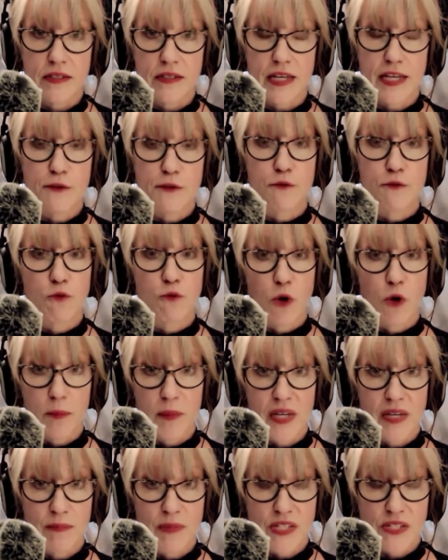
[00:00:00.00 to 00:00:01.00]

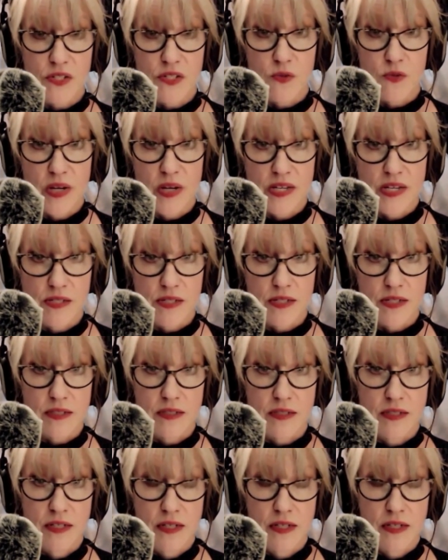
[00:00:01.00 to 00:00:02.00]
informing Mrs. Weston
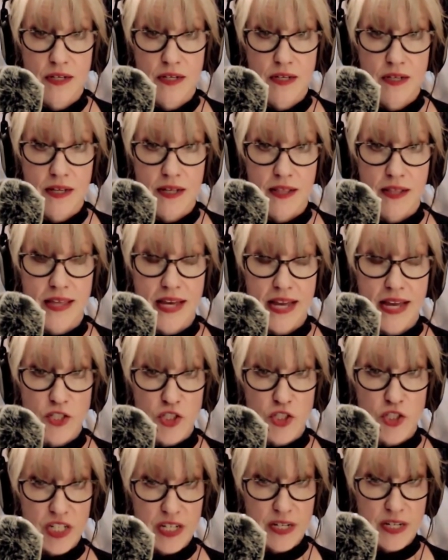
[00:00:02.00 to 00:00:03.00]
that
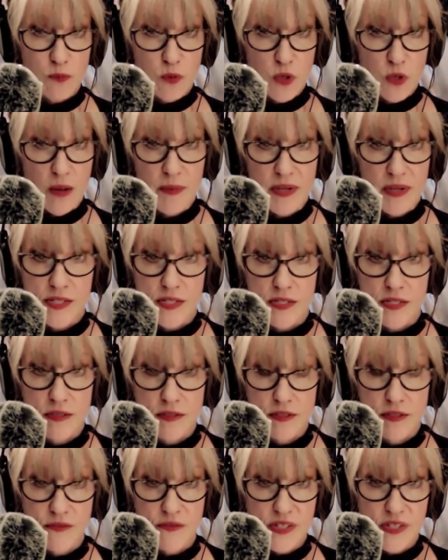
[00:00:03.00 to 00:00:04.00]
she had promised
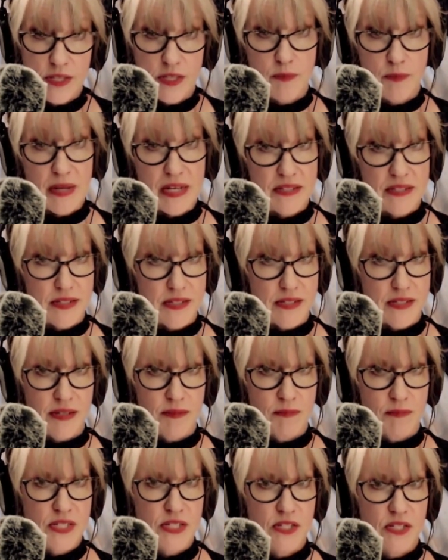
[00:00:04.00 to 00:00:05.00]
to visit the Bateses,
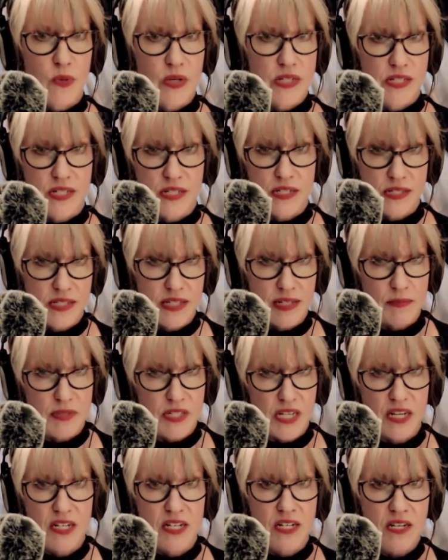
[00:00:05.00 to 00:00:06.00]
and Mrs. Weston seems
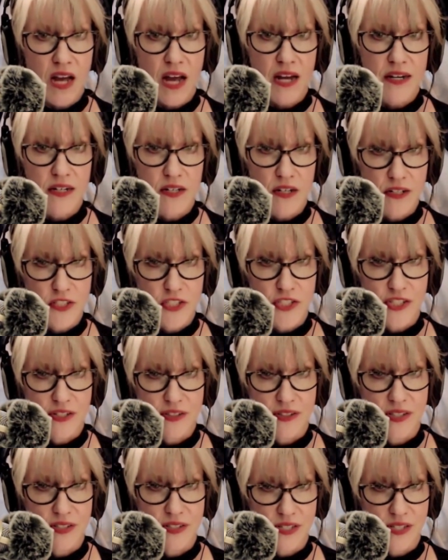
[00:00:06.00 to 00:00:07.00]
not at all sure
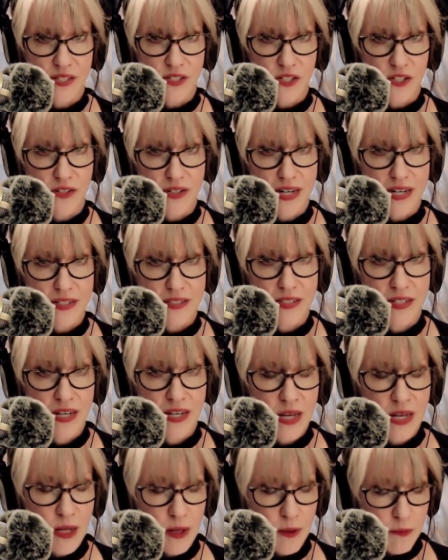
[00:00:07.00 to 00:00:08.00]
that this is correct,
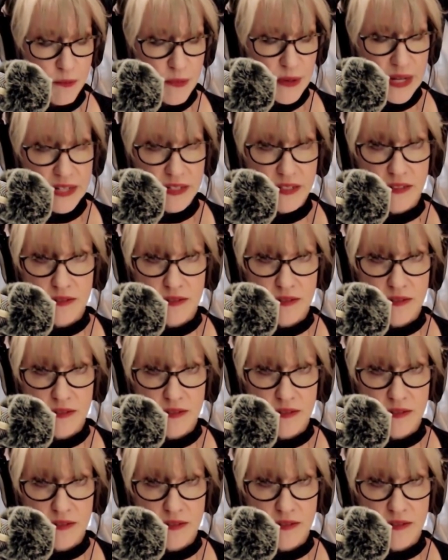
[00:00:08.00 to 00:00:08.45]
but